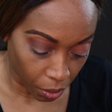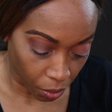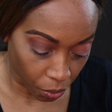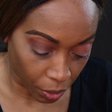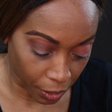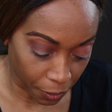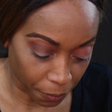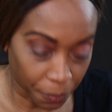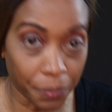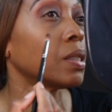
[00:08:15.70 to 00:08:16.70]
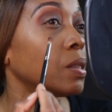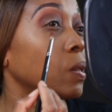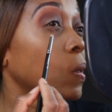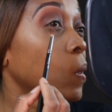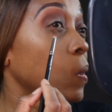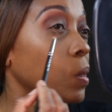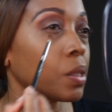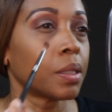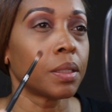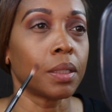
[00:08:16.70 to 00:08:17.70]
All right.
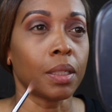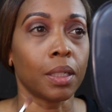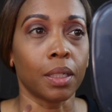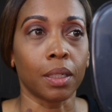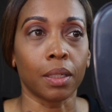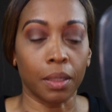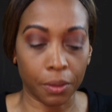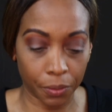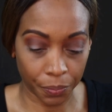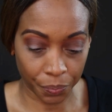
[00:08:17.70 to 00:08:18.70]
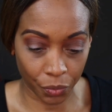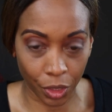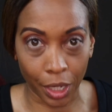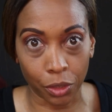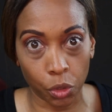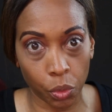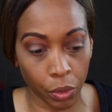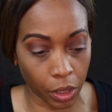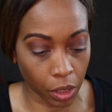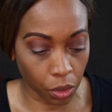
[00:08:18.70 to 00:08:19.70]
Yeah. Now, do we
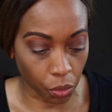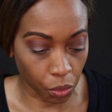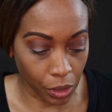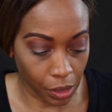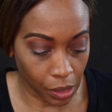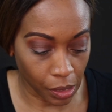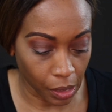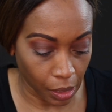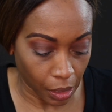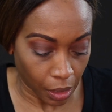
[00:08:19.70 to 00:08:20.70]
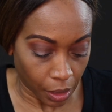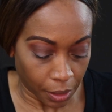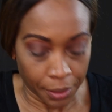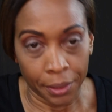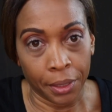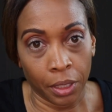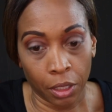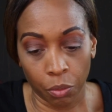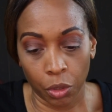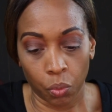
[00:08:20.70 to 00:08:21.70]
want to cut the crease?
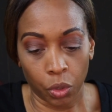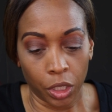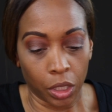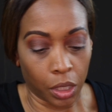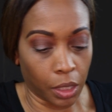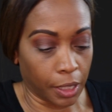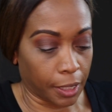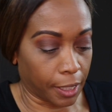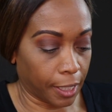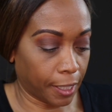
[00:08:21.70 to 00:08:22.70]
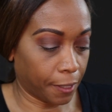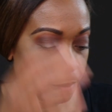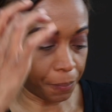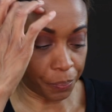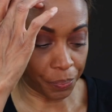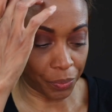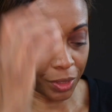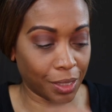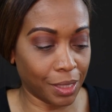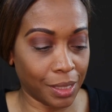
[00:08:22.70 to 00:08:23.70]
I mean, what do you think?
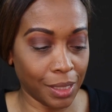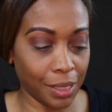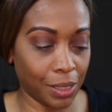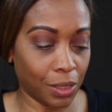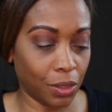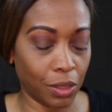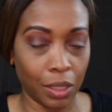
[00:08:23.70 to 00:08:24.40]
Does this